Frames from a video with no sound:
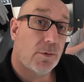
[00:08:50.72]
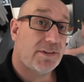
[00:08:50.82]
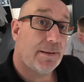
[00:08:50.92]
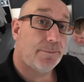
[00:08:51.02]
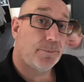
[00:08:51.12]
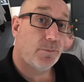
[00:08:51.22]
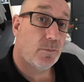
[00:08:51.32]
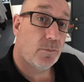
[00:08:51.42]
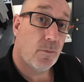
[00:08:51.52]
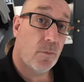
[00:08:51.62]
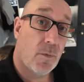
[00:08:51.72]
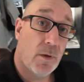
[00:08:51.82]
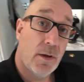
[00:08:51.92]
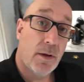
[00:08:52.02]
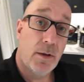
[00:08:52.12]
What's that?
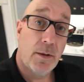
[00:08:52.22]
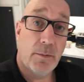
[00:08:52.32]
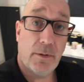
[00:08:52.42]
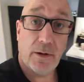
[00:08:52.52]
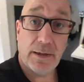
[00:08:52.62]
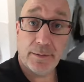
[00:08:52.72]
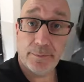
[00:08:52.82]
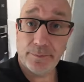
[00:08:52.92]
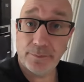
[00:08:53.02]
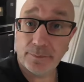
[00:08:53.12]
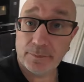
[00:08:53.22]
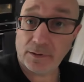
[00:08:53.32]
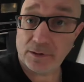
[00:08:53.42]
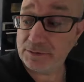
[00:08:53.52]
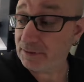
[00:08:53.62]
Where are you? I
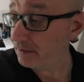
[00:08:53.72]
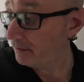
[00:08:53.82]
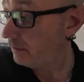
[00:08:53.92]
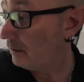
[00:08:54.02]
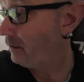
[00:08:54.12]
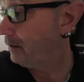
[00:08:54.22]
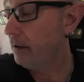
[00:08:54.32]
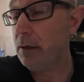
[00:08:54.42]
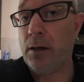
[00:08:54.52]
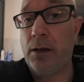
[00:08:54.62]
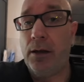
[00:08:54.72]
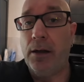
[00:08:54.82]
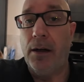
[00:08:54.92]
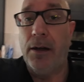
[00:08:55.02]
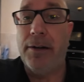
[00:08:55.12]
can't see. Happy
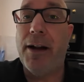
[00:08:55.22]
birthday.